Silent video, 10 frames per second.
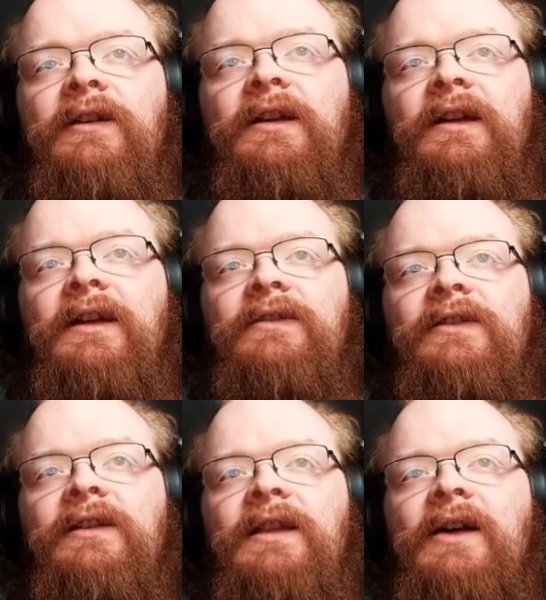and just
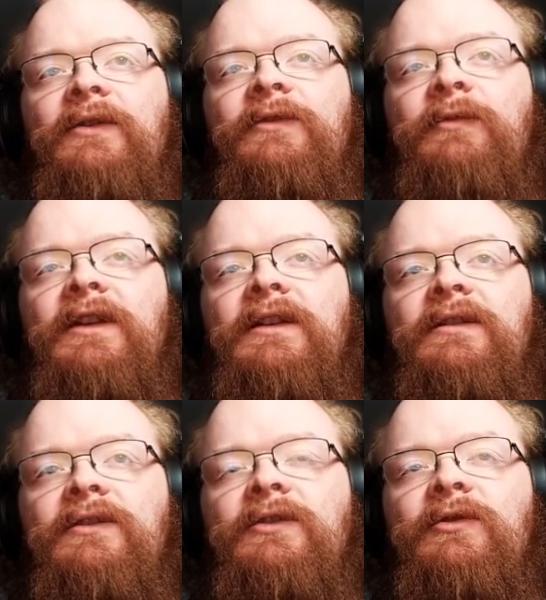allows me
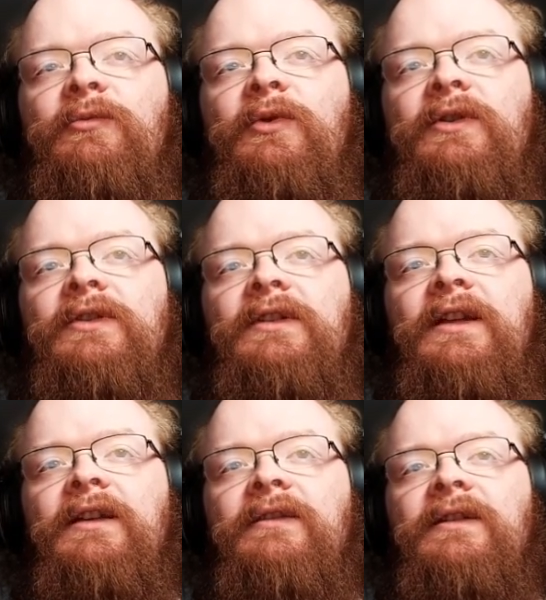to push
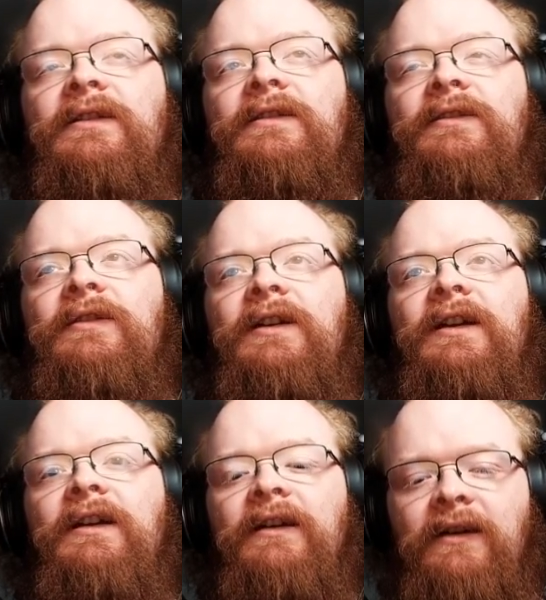like this,
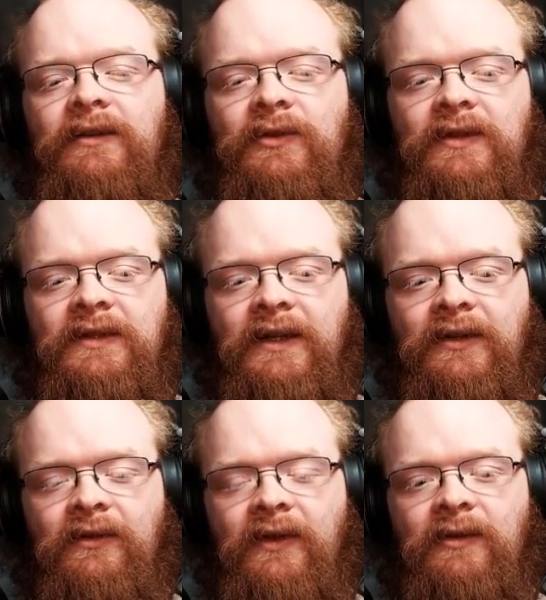you can
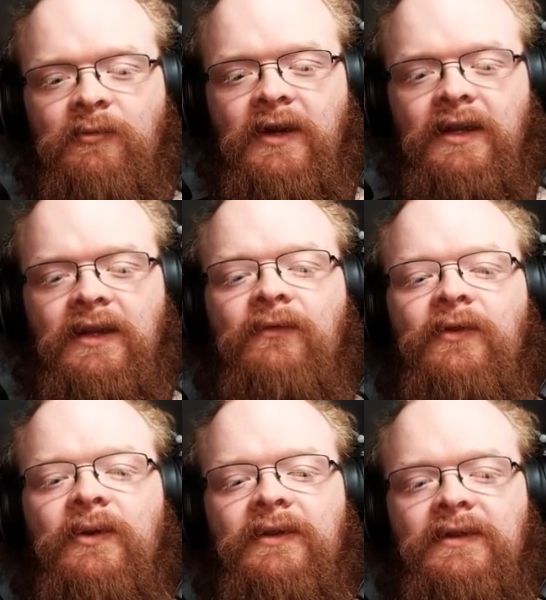tell that my
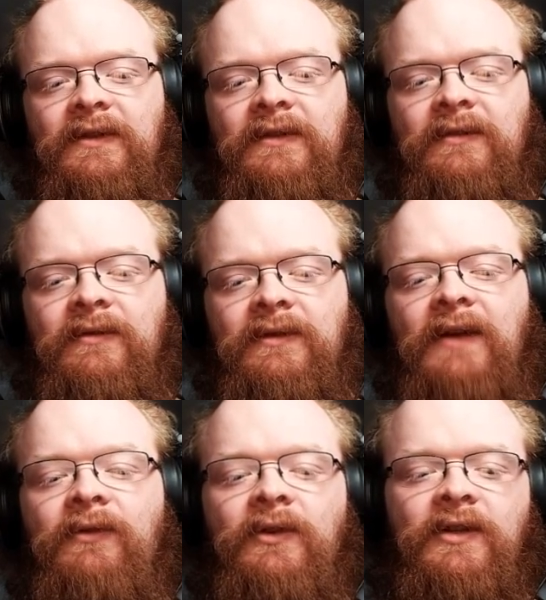influence is
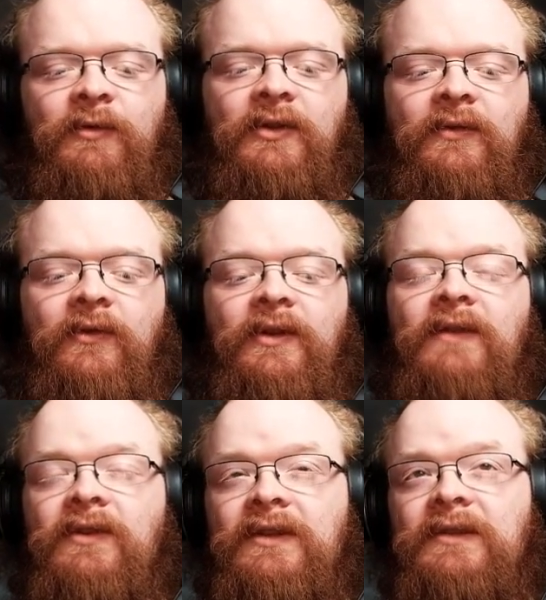definitely going to be useful in
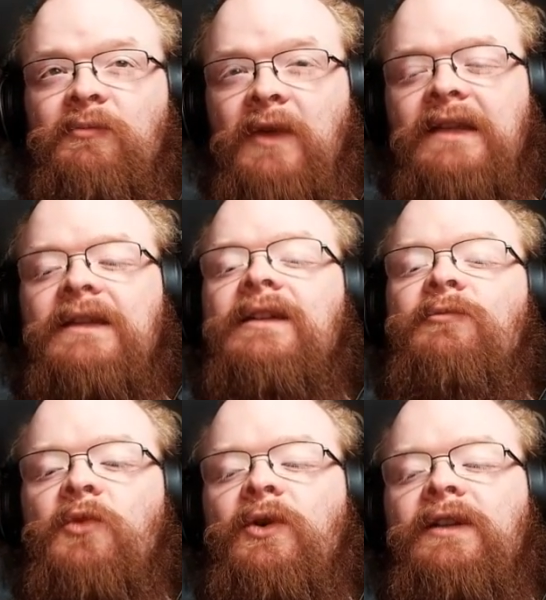even just making
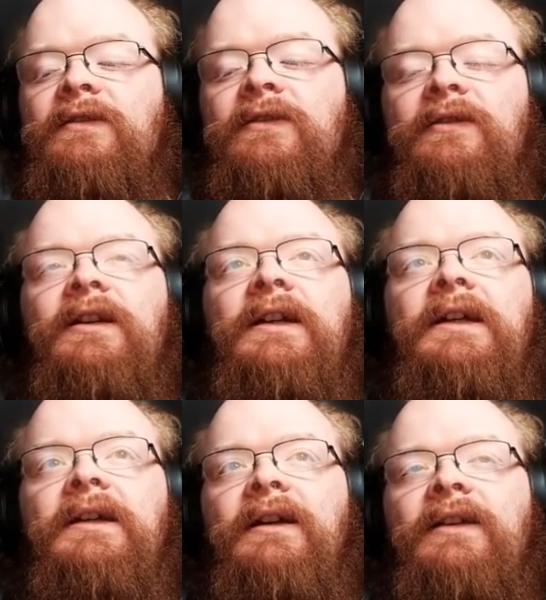points.
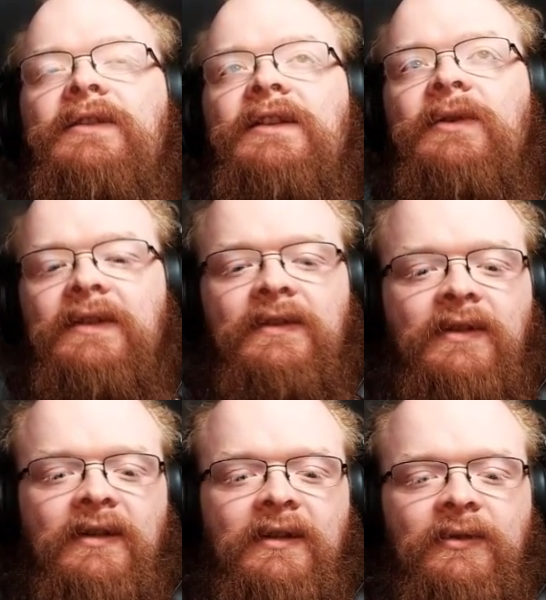And so that's why this is
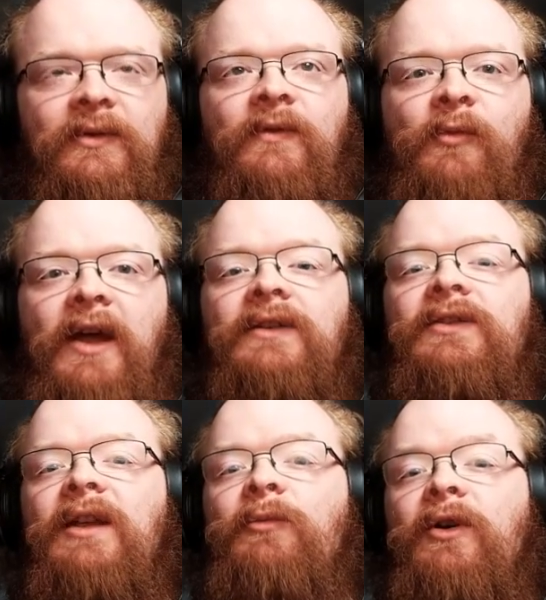a sort of a bad
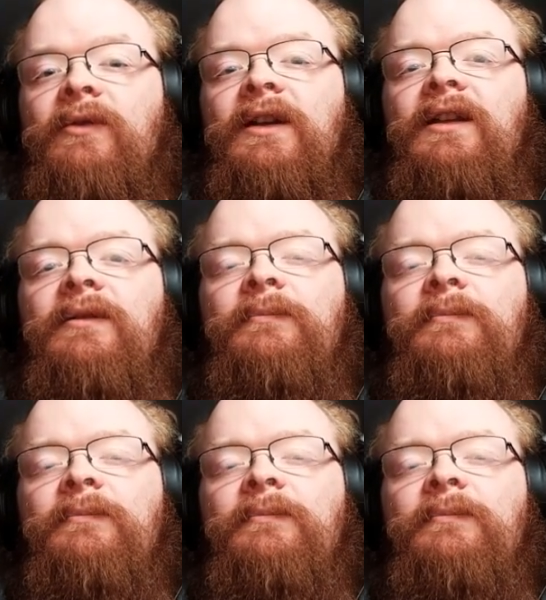shape already.